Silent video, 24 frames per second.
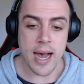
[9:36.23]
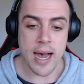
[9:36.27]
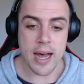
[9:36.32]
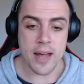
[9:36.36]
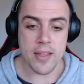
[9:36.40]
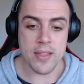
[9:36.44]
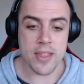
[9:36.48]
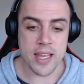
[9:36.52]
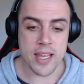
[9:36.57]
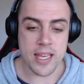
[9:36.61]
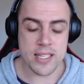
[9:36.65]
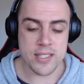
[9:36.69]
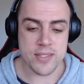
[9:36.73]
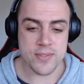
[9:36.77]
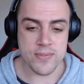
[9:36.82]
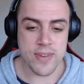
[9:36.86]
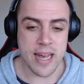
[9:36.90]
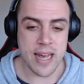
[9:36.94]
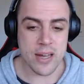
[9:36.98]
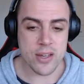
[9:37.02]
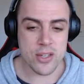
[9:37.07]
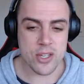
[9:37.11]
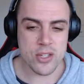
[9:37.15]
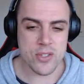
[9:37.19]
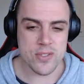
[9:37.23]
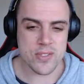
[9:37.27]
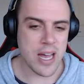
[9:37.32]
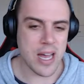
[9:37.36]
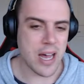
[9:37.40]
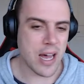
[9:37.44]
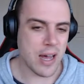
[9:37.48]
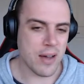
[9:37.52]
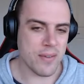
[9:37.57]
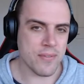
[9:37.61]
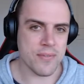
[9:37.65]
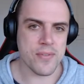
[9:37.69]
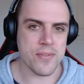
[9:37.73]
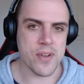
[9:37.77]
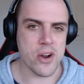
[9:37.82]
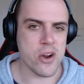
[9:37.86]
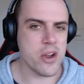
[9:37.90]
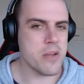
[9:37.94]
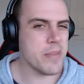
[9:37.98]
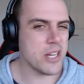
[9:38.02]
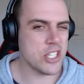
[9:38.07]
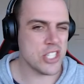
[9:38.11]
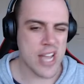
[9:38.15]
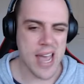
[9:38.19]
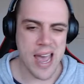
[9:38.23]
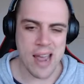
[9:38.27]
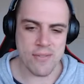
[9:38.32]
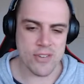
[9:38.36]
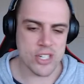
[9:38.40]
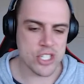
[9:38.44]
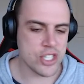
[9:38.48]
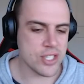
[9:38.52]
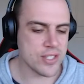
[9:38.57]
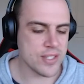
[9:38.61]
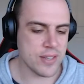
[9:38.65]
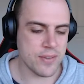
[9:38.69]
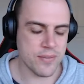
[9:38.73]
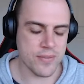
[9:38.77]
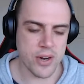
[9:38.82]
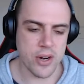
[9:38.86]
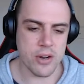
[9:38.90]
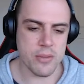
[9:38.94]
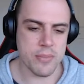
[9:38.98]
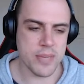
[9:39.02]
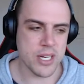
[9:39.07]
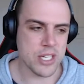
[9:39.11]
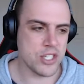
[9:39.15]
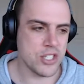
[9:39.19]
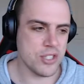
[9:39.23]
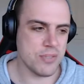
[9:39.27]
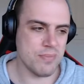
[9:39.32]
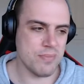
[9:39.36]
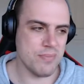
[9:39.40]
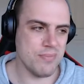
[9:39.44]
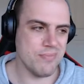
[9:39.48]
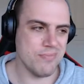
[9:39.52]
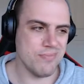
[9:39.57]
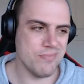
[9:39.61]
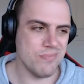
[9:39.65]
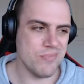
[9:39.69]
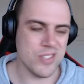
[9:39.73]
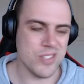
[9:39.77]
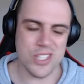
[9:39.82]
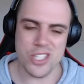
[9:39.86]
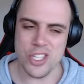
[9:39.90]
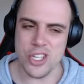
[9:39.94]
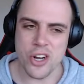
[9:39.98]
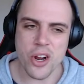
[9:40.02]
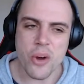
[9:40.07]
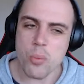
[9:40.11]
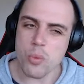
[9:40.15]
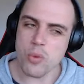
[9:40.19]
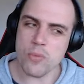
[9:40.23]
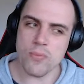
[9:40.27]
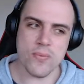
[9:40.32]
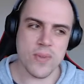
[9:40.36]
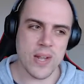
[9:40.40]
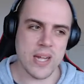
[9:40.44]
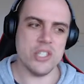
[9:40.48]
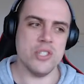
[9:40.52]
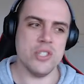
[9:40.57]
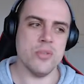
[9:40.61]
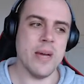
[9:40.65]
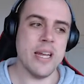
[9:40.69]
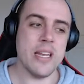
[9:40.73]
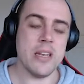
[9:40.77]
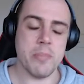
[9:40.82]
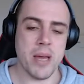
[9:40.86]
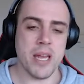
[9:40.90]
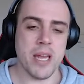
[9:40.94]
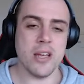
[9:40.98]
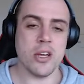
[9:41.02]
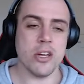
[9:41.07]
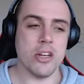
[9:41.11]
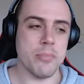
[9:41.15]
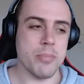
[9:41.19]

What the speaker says: these values are very much averages and very much, will fluctuate depending on a